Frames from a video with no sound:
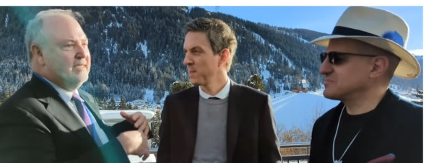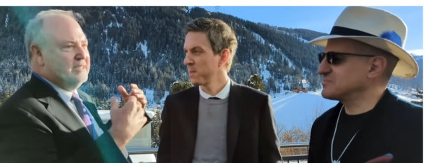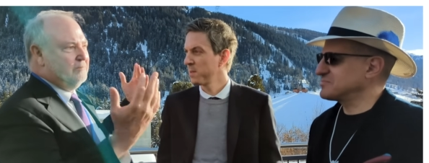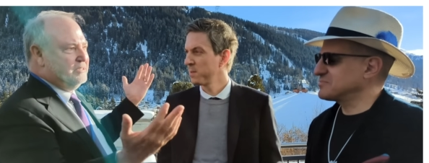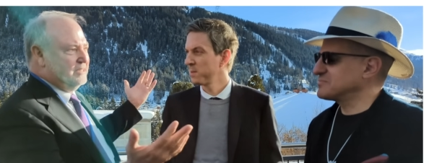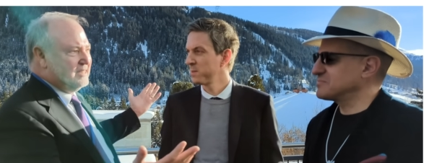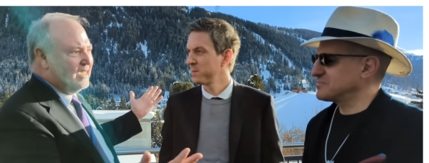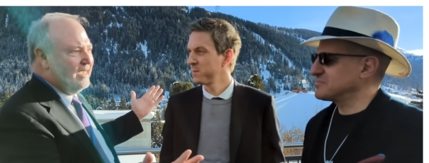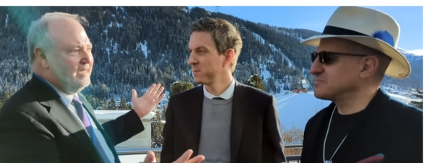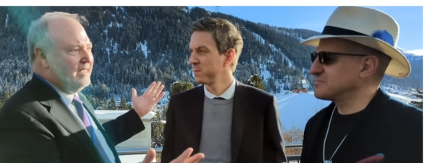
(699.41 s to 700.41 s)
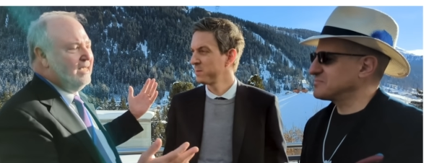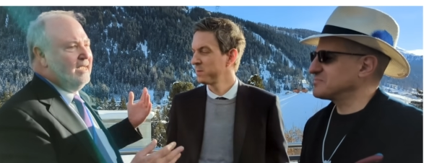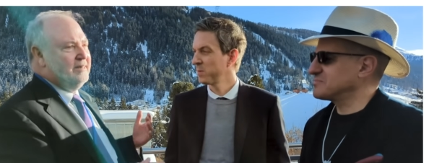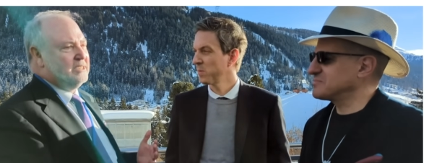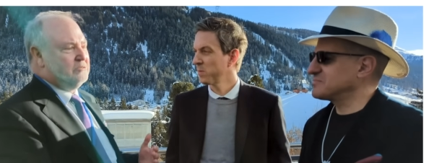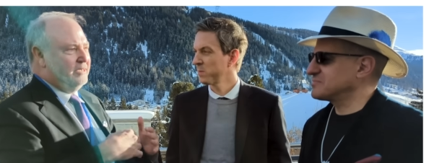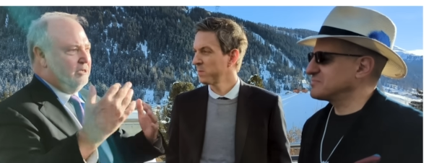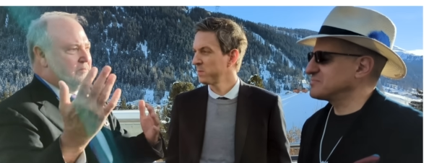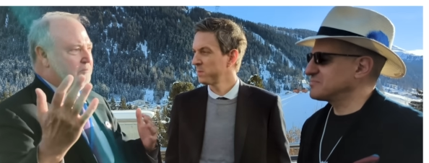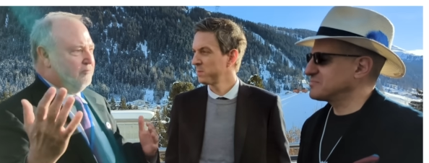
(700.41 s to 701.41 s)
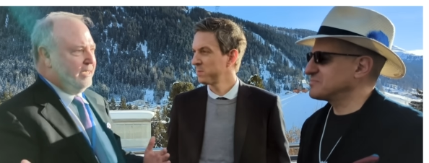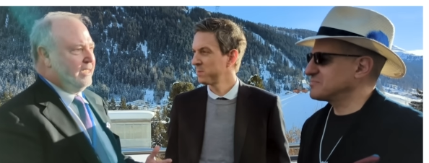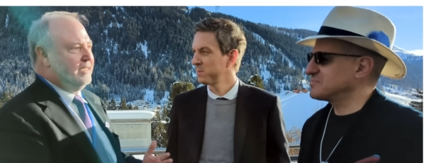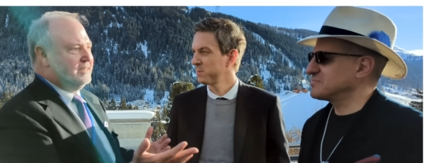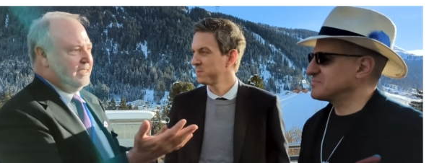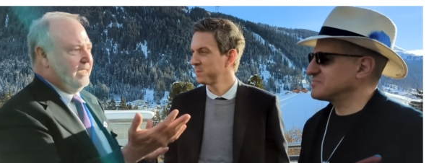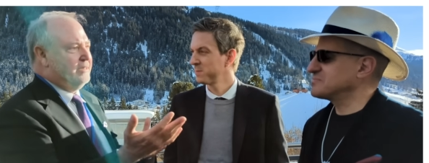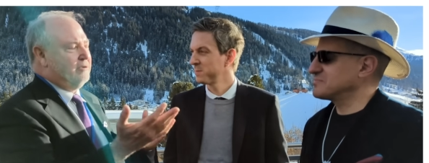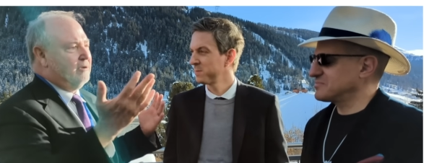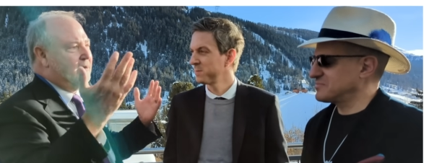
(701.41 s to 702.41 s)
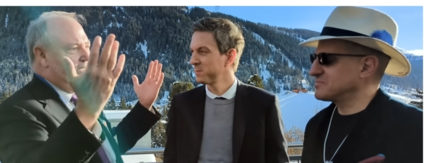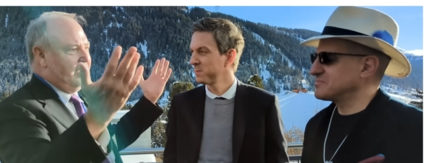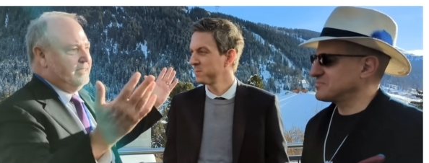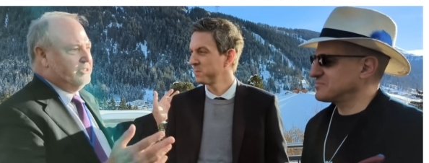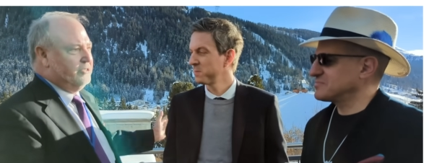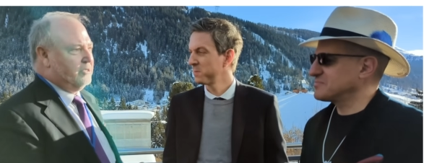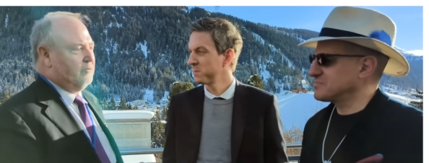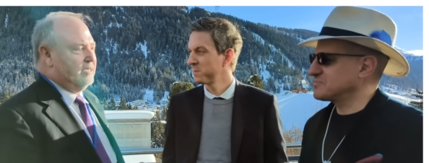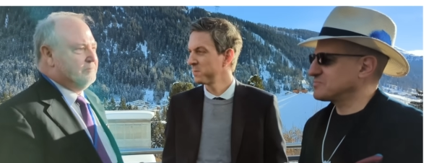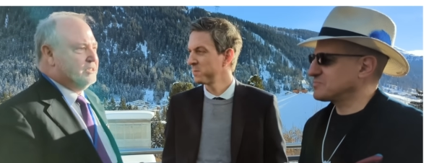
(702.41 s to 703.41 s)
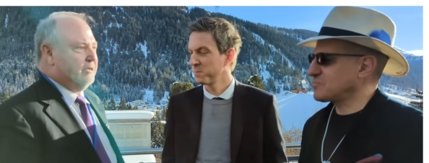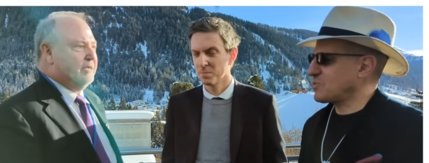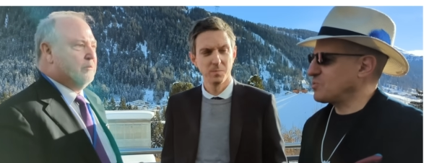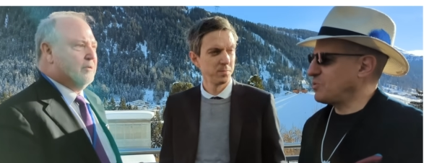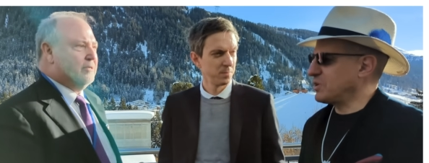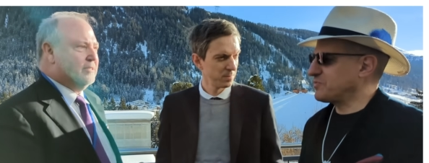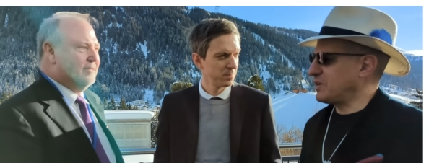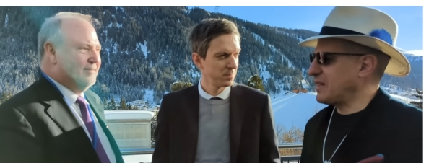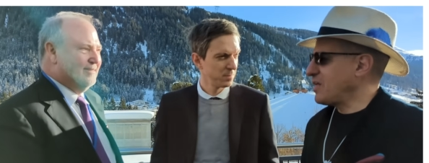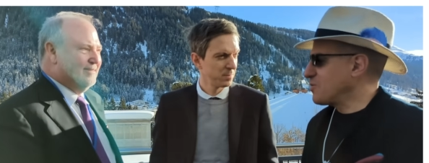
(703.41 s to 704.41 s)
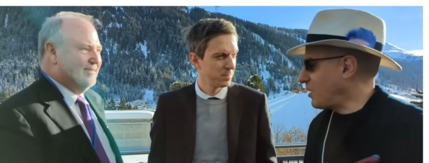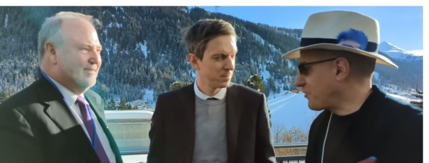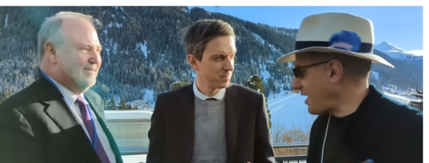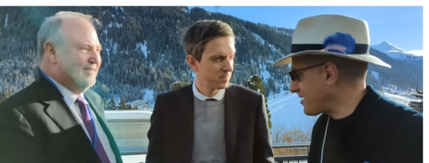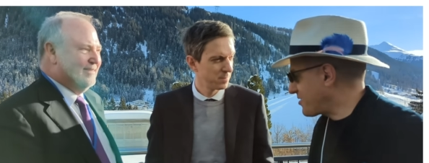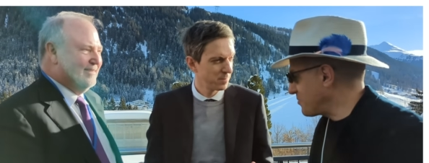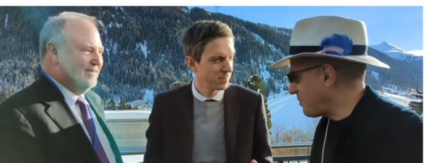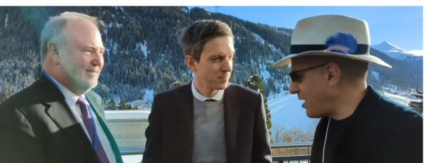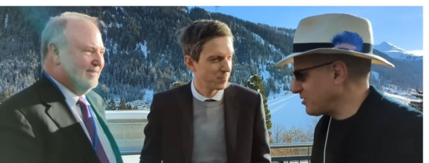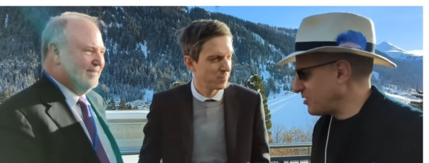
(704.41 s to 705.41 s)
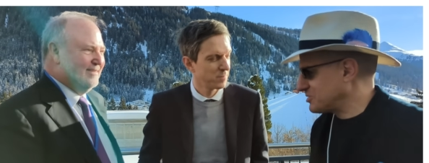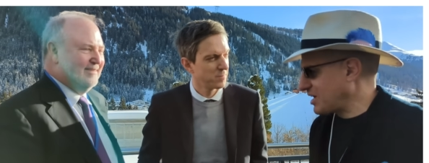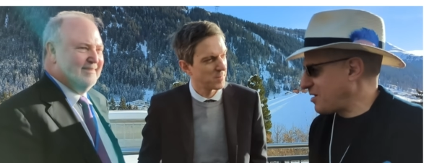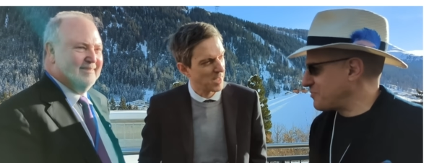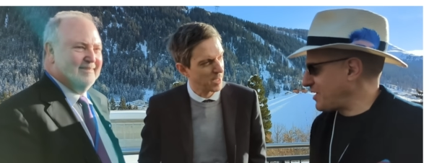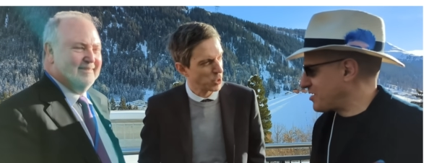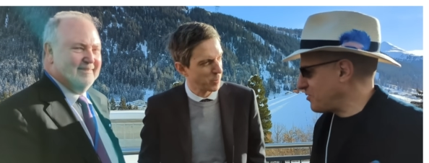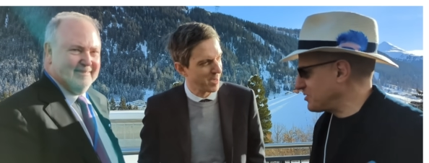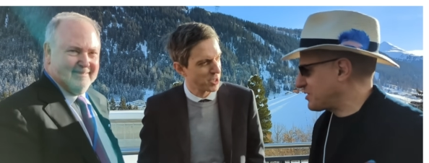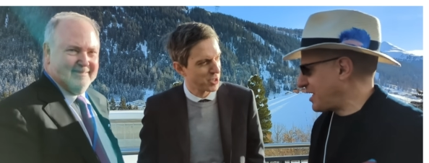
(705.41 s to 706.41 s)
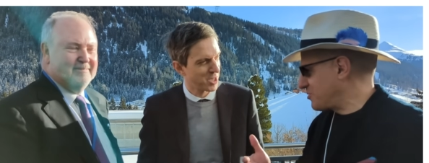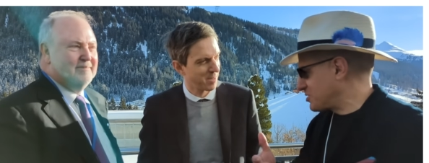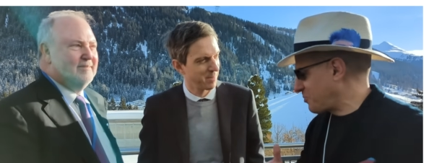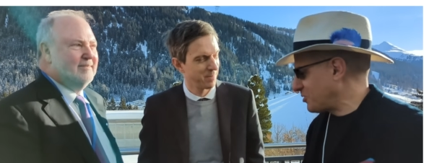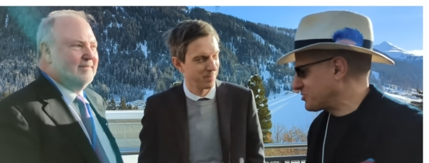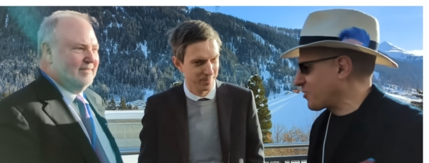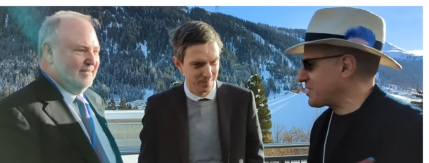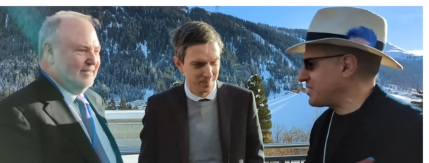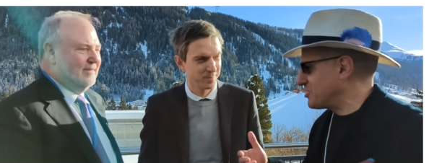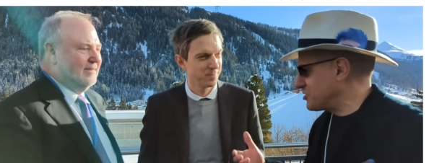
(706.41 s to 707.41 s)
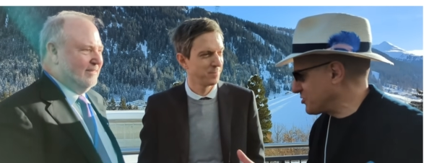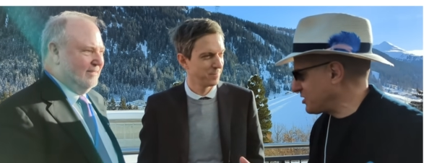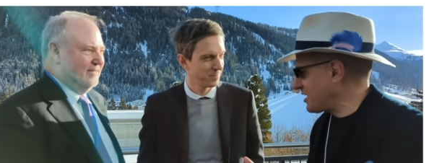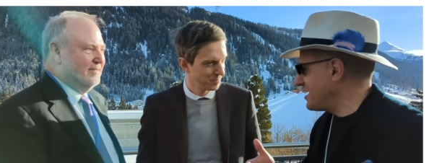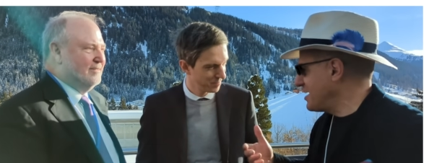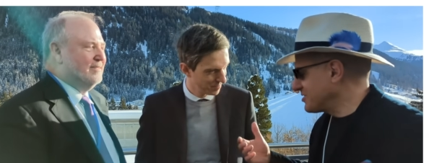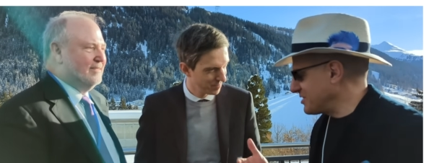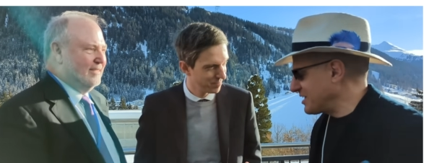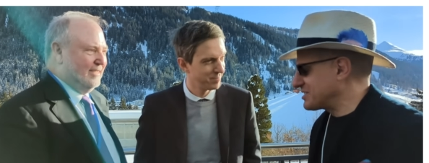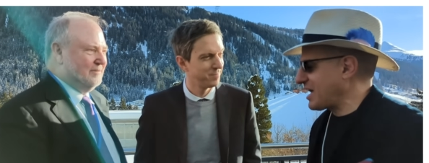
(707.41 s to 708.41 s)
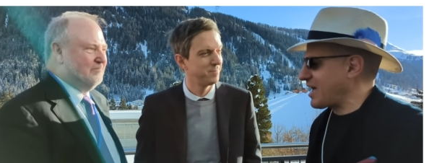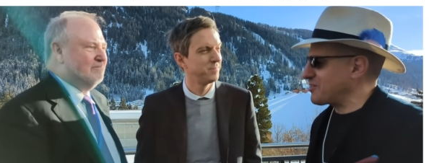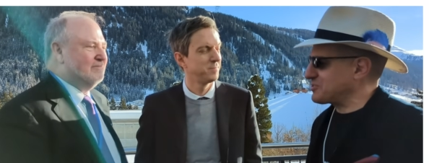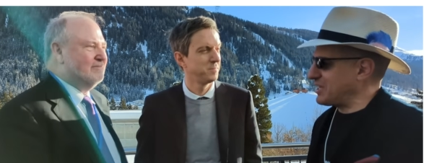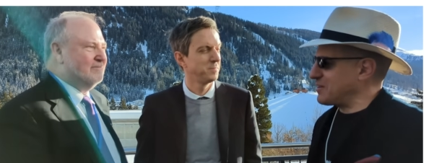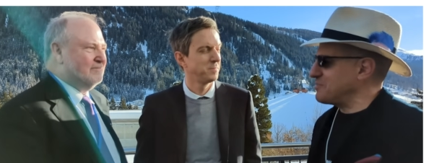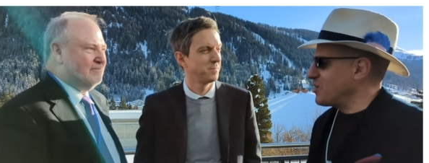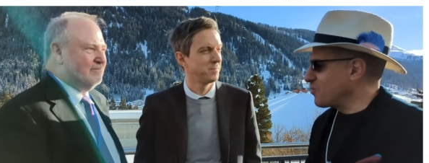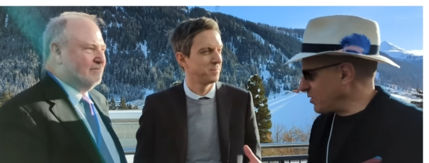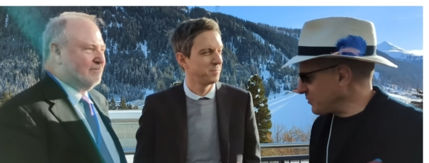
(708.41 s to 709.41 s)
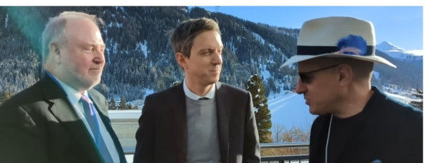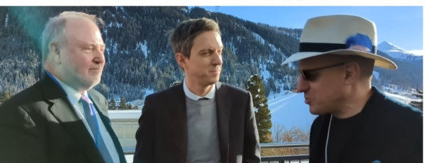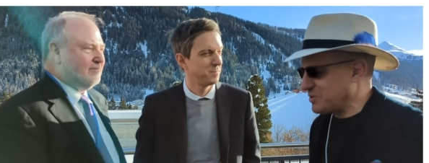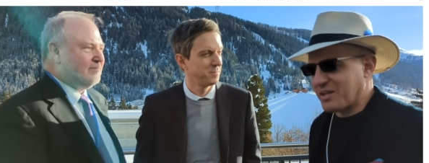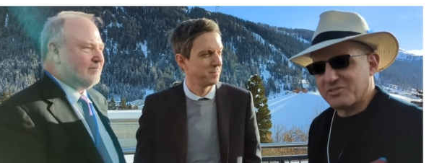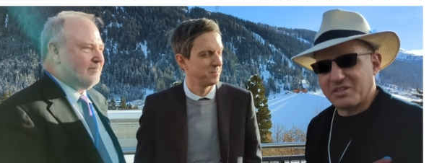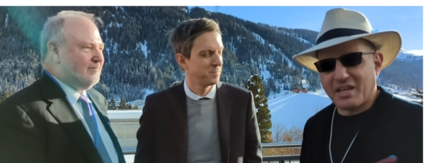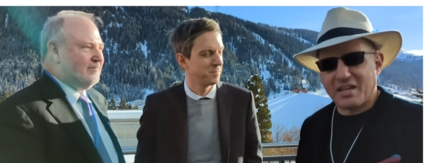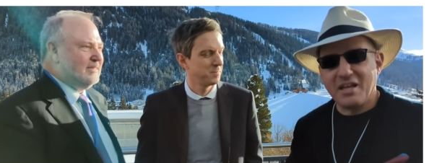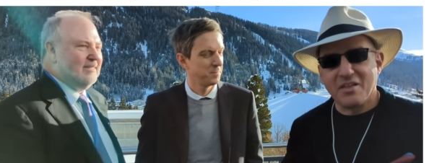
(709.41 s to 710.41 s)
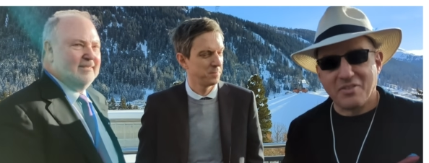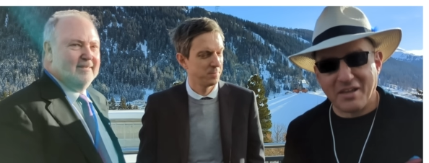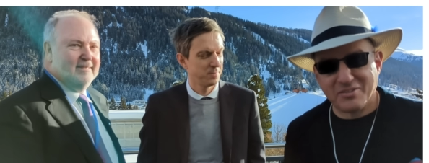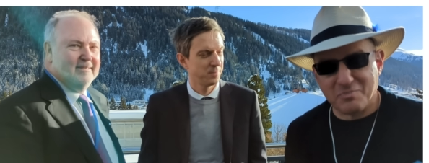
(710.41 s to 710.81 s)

Speaker 1: It's helped society. That's what we hope to bring together into the quantum security world. Well, thank you,
Speaker 2: Paolo, Tom. Thank, thank you. thank you to Paul Daugherty, to Julie, to the entire team. Wonderful to announce today. Thanks so